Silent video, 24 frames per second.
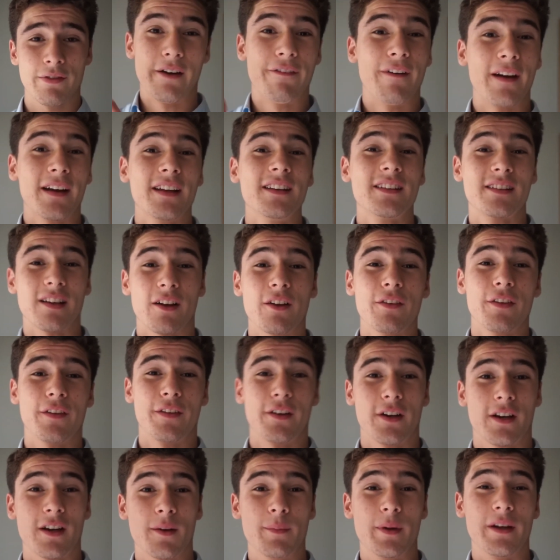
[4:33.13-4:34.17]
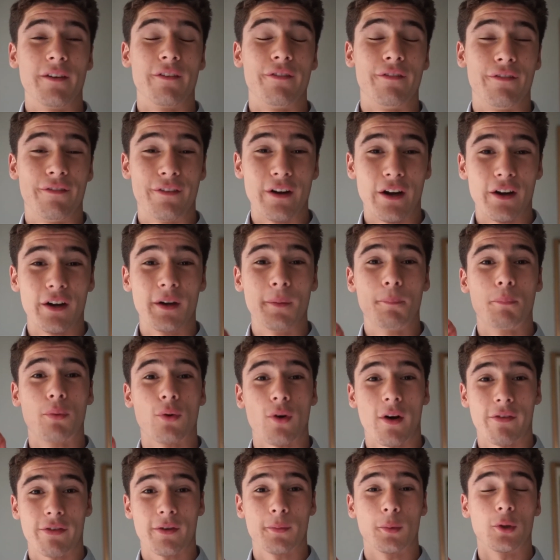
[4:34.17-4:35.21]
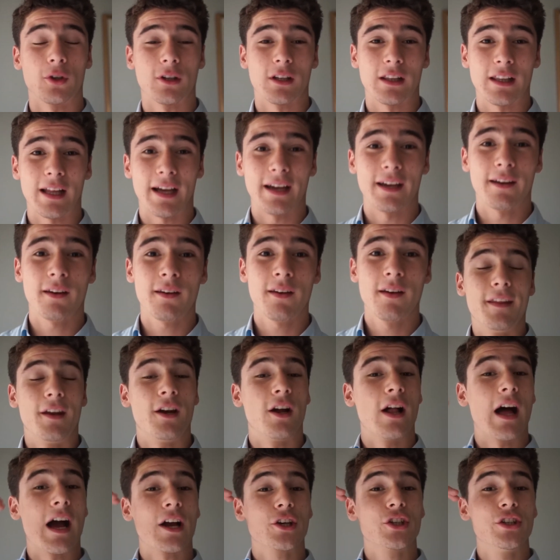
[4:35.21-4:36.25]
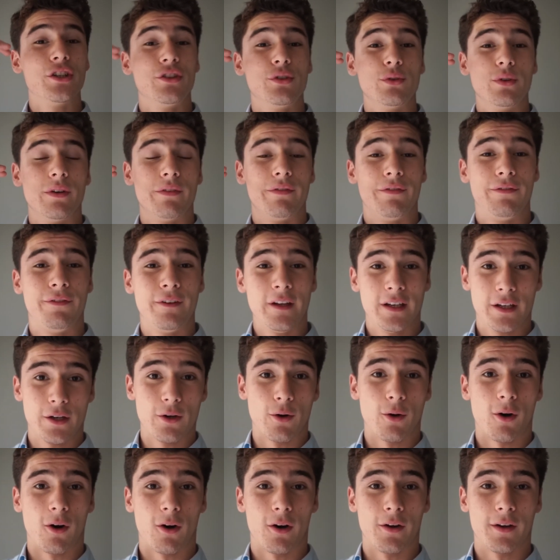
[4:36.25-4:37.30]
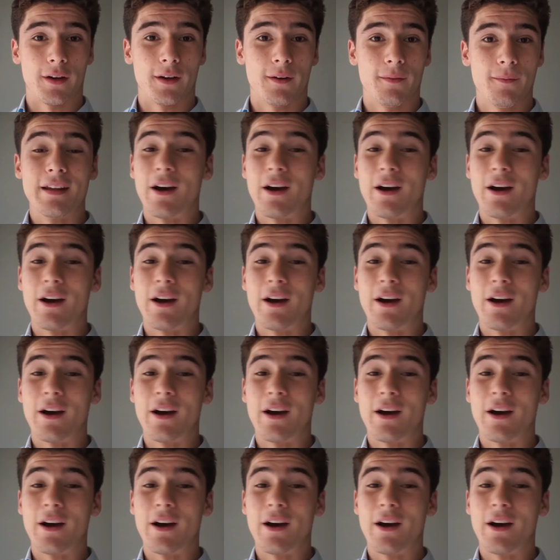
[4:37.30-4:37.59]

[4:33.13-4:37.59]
If I can tell that they're gonna be a very profitable client, then I'll actually do a video audit.